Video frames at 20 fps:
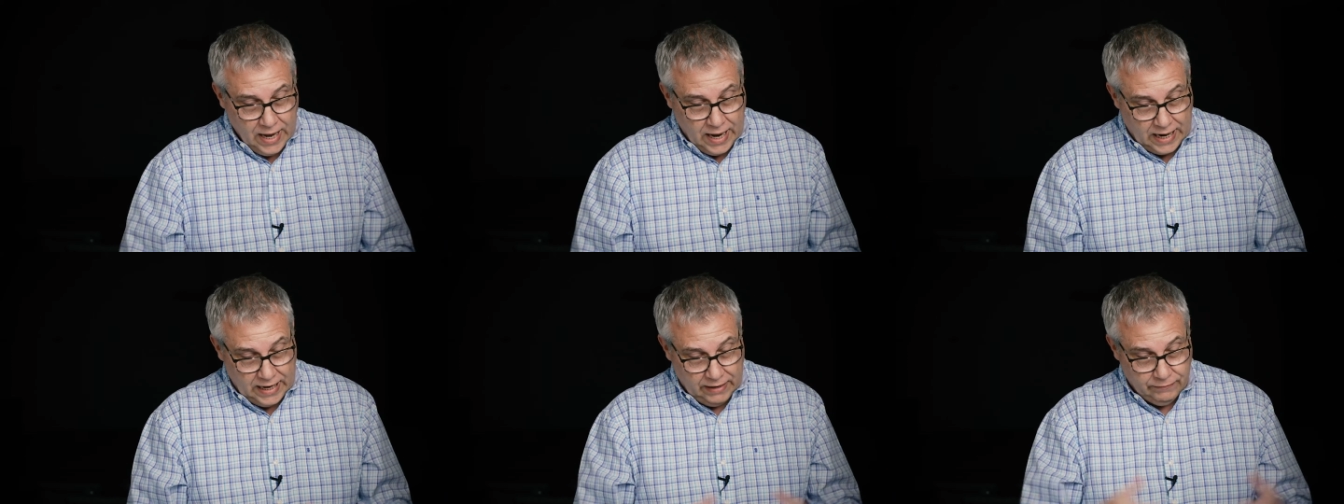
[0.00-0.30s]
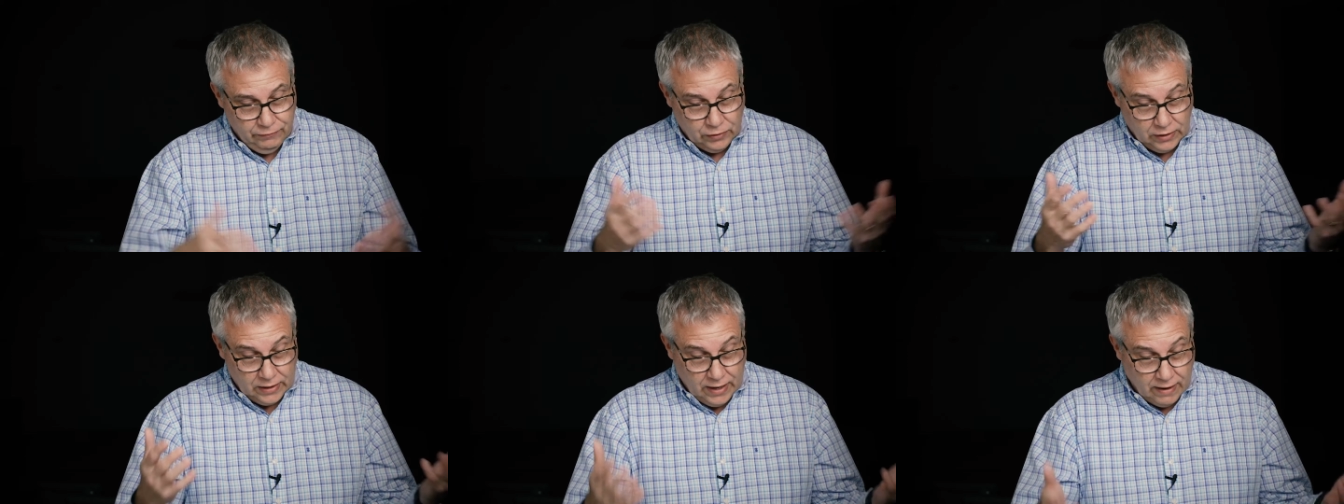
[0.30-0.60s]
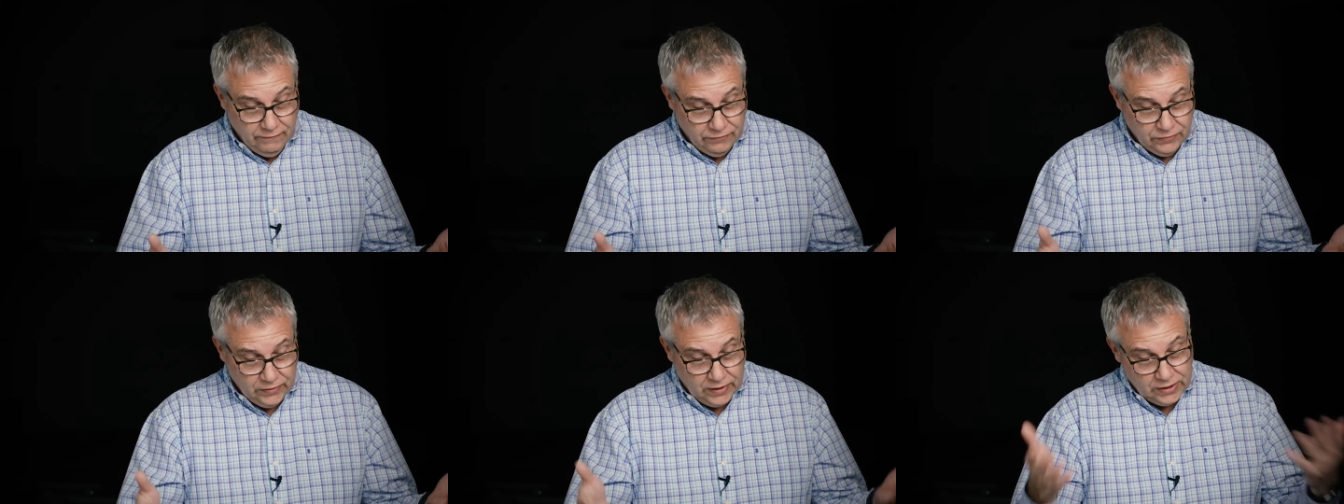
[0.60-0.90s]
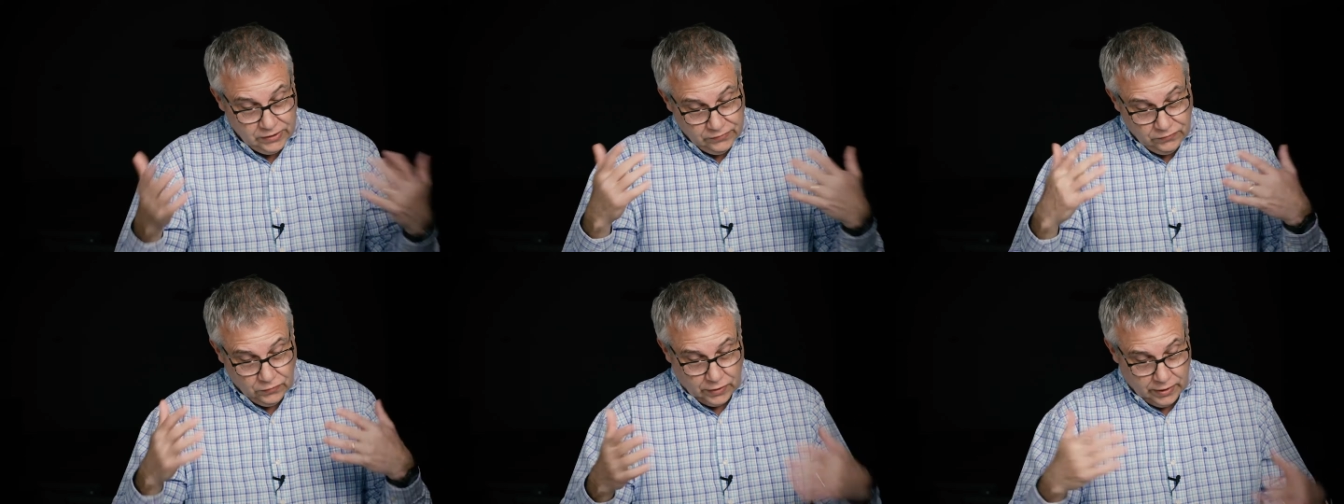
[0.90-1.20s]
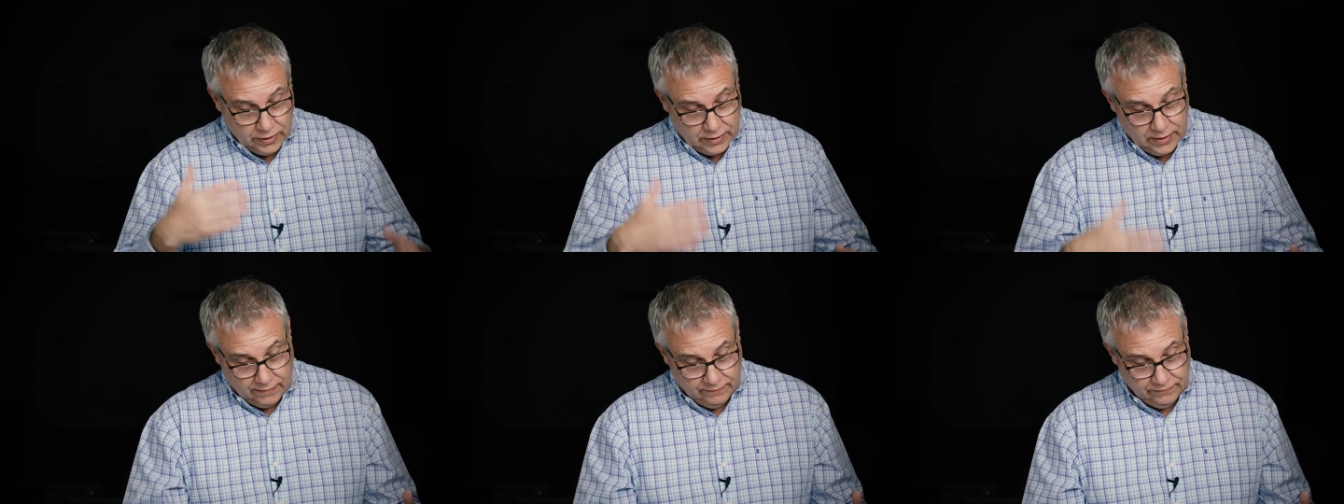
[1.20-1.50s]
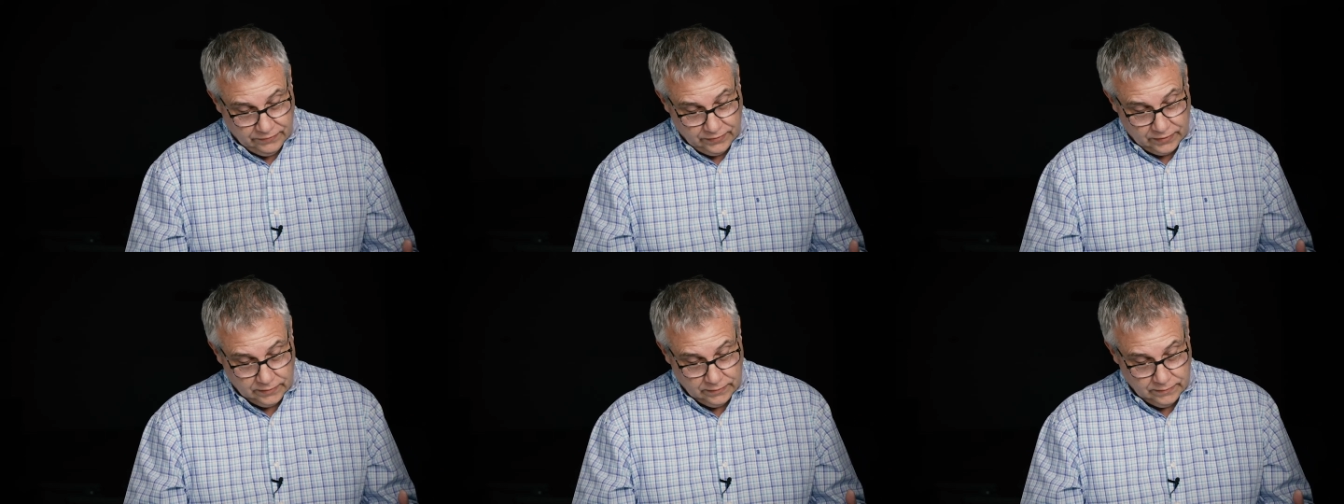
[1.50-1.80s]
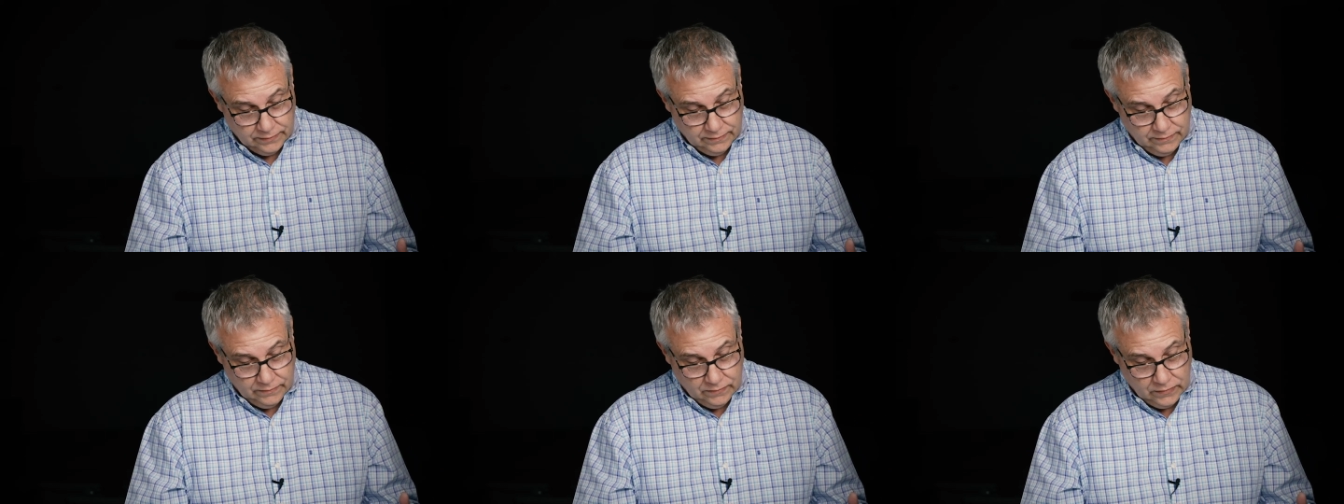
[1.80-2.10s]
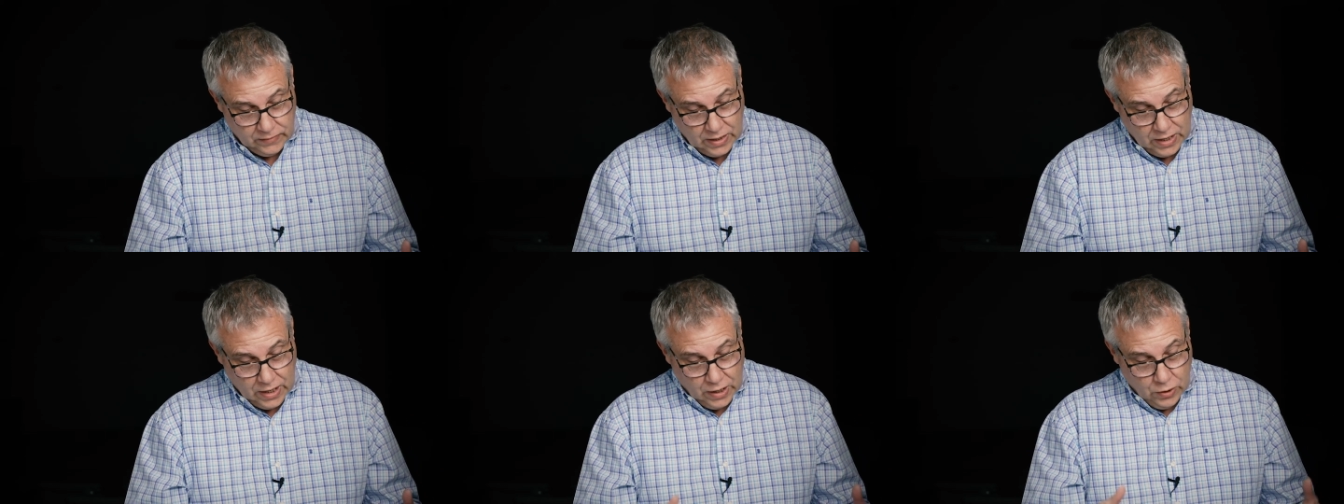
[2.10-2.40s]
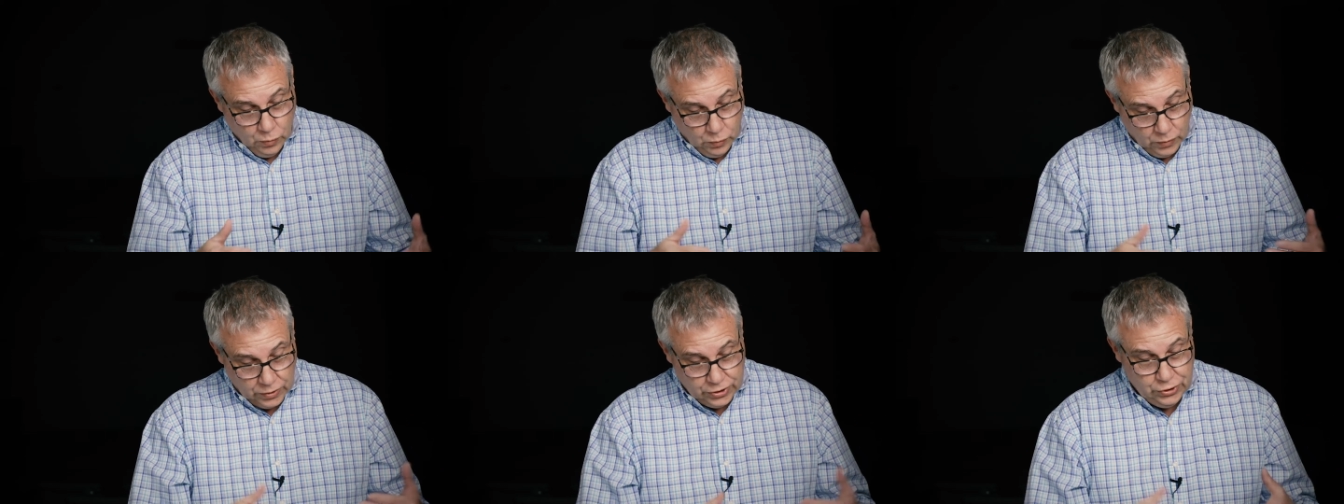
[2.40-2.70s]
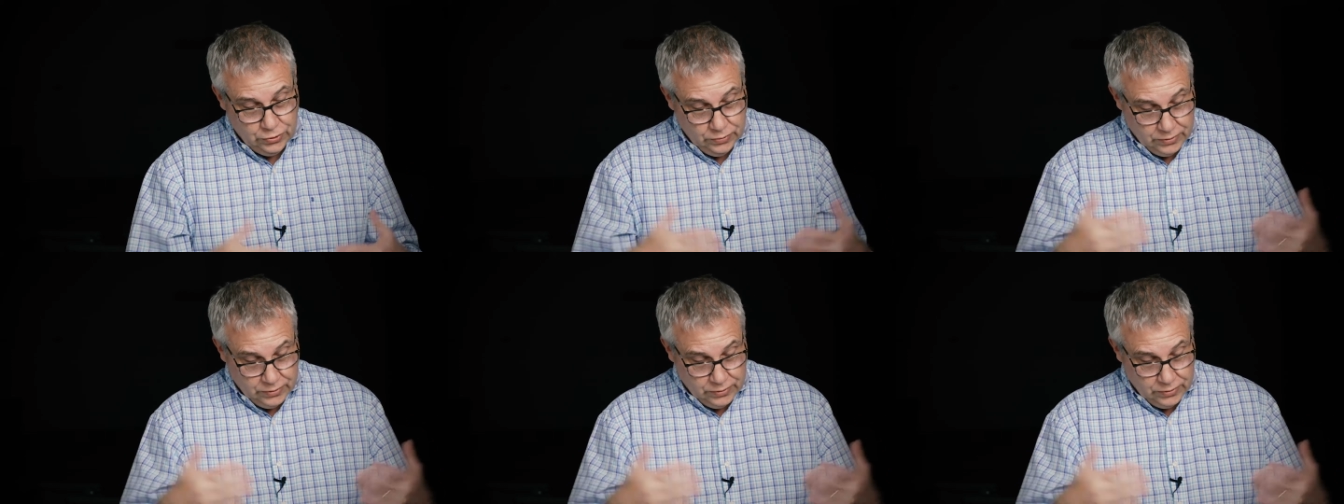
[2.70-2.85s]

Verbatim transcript: And if we're comforted, it's for your comfort, which